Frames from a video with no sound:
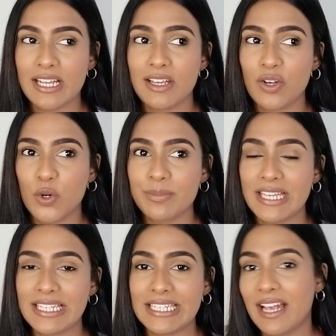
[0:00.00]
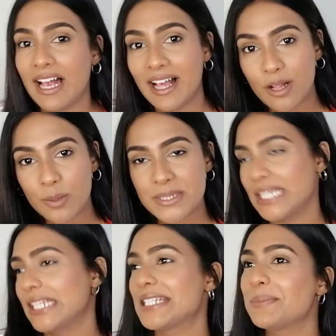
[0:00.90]
and I hope that it
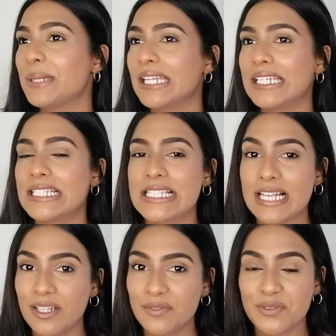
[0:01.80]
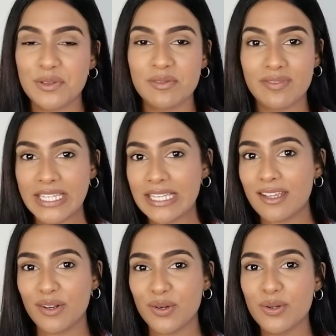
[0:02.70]
helps and it's been an insightful
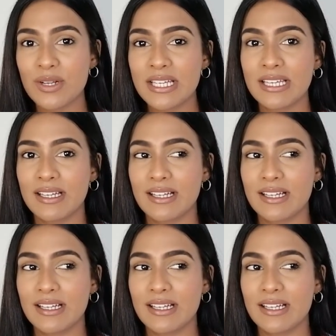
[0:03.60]
video.